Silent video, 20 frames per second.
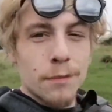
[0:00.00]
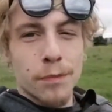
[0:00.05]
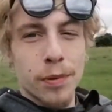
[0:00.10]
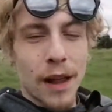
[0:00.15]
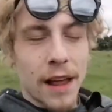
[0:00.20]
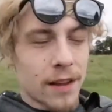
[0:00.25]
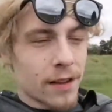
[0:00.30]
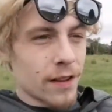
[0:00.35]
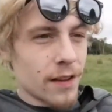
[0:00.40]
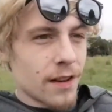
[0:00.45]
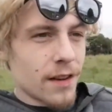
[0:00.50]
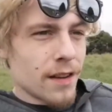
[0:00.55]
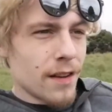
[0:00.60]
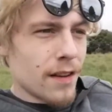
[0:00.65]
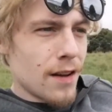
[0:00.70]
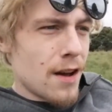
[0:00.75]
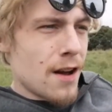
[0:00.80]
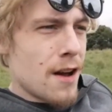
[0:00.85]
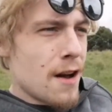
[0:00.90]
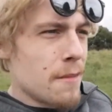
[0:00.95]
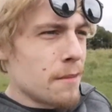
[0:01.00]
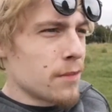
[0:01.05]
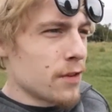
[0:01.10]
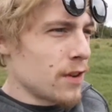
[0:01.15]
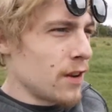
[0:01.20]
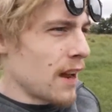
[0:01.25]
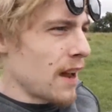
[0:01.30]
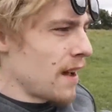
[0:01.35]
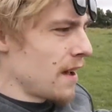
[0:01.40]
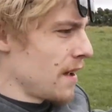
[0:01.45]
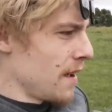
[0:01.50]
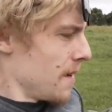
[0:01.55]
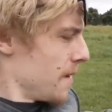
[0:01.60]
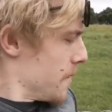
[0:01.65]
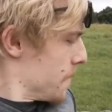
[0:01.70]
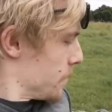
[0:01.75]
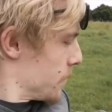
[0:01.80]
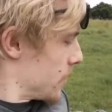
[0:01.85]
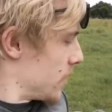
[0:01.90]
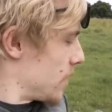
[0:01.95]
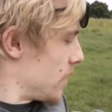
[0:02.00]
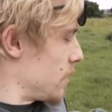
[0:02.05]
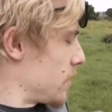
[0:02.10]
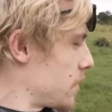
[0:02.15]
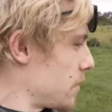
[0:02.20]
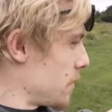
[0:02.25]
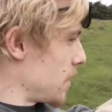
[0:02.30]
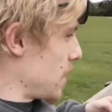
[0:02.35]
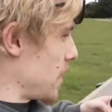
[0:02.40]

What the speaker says: Bless her. So yeah, she seems to